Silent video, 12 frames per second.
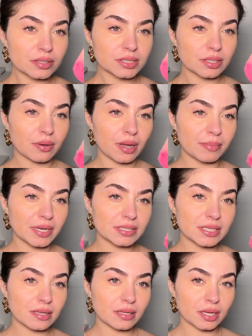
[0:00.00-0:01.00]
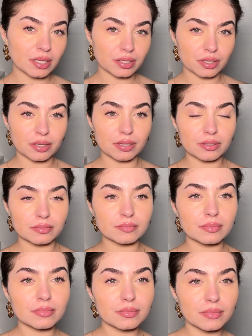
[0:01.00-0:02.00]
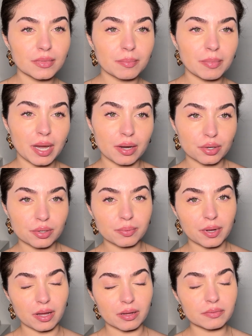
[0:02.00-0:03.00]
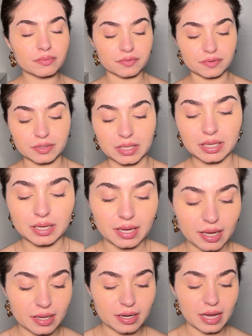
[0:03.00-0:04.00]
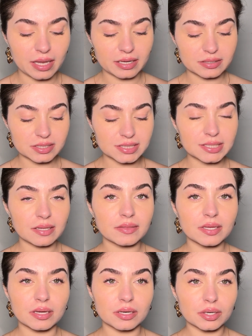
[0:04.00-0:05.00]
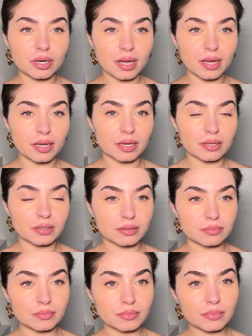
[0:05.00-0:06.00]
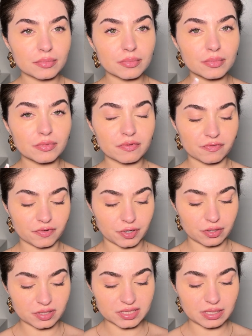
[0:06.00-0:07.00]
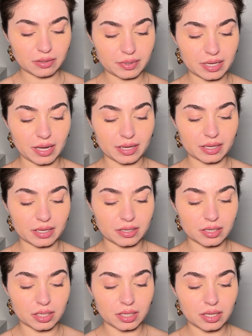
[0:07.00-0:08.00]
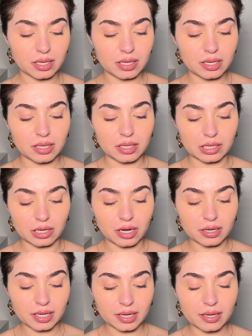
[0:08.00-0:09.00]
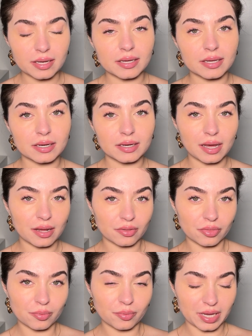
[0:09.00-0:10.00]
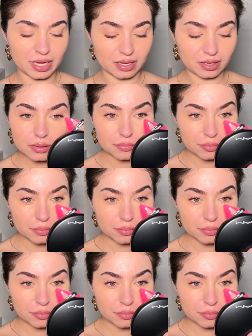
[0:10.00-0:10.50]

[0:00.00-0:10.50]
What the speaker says: So I'm gonna take like a little powder puff, and I like to set the under eye first. That way I can lock it and get it out of the way.